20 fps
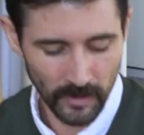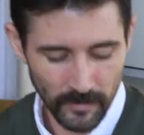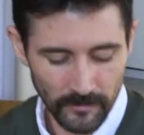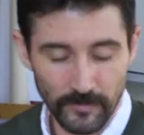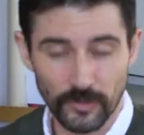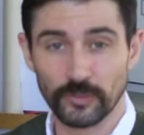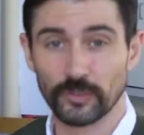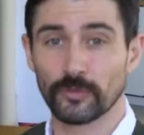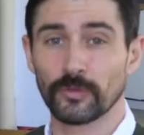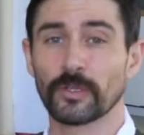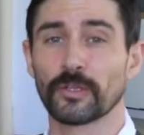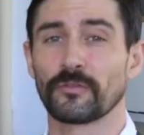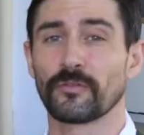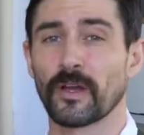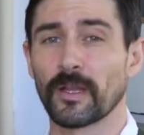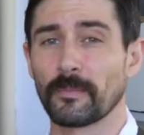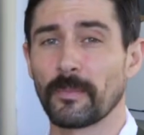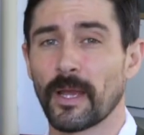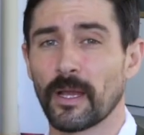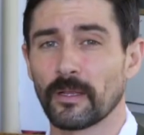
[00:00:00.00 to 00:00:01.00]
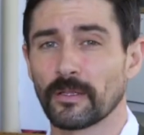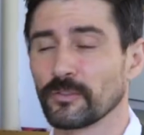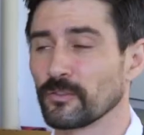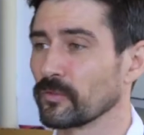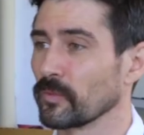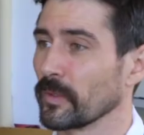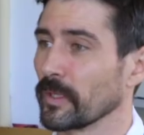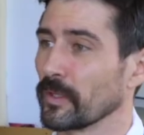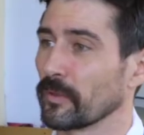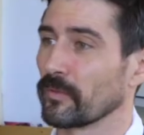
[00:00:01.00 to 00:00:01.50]
There's a really fine
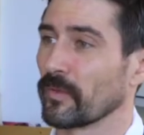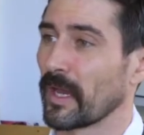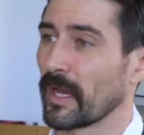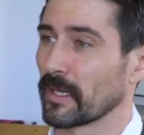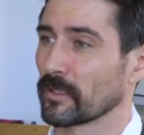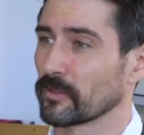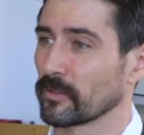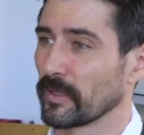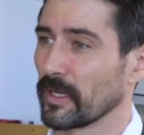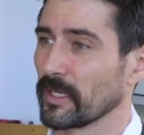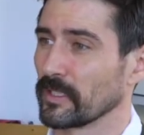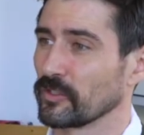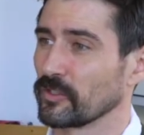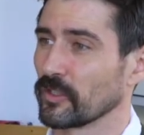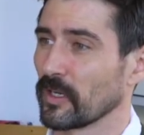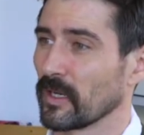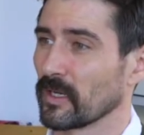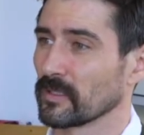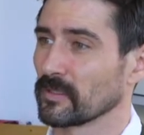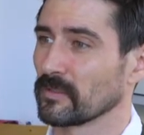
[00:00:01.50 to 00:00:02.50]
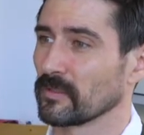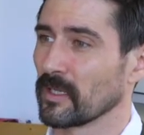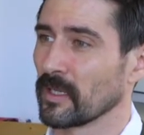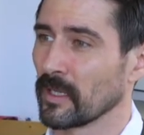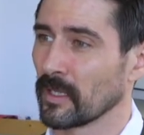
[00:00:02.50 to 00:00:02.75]
balance with actor headshots